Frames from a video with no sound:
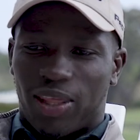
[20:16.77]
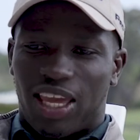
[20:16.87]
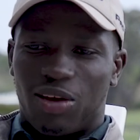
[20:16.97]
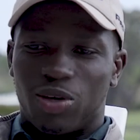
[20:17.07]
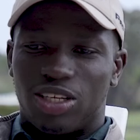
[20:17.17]

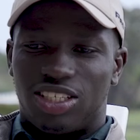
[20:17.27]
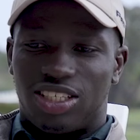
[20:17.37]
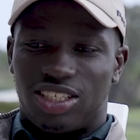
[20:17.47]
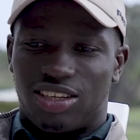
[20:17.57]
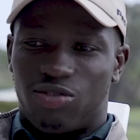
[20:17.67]
He
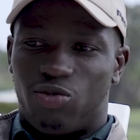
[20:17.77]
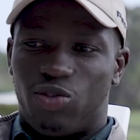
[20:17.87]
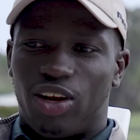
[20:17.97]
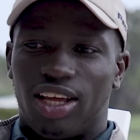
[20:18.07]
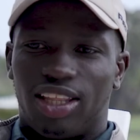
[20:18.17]
was
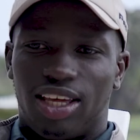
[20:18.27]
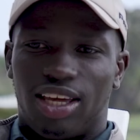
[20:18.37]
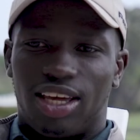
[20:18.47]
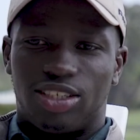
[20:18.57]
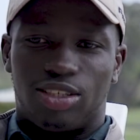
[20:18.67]

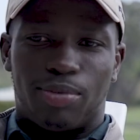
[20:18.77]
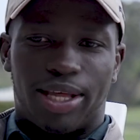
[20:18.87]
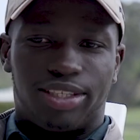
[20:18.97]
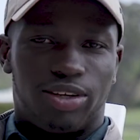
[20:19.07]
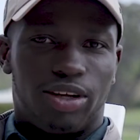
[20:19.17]
really
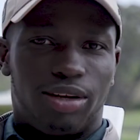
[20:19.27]
instrumental